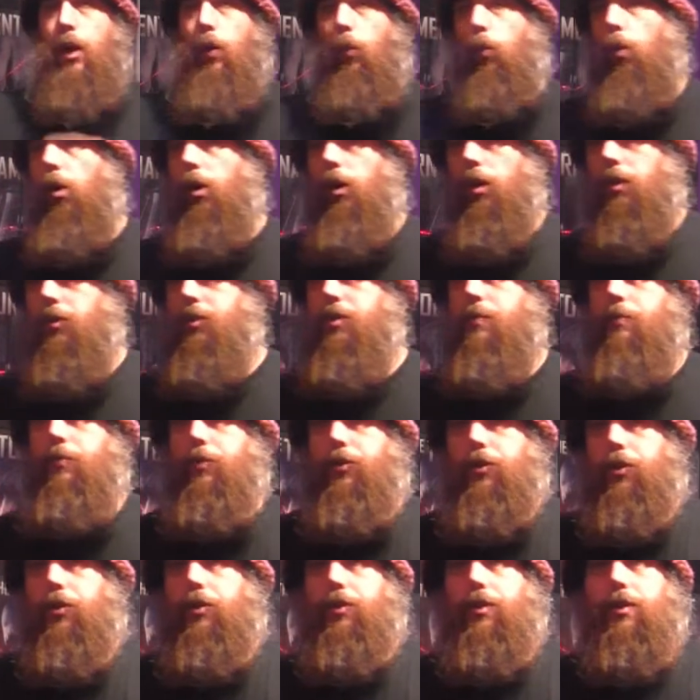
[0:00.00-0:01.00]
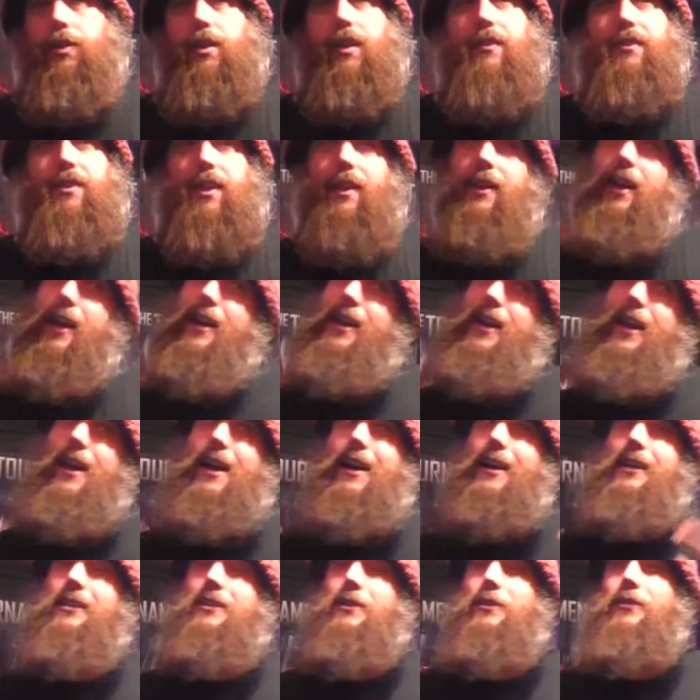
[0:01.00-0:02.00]
work on some productions. I said, hey,
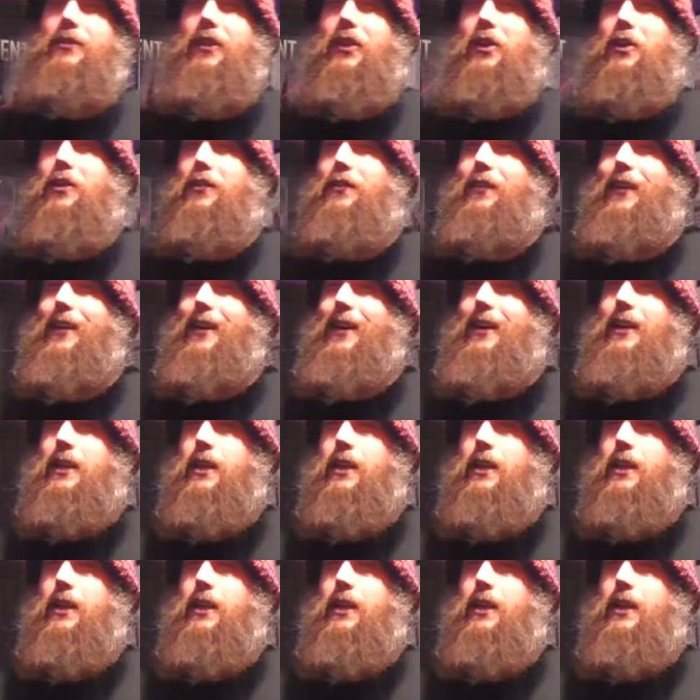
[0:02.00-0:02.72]
yeah, I'll do a video for you.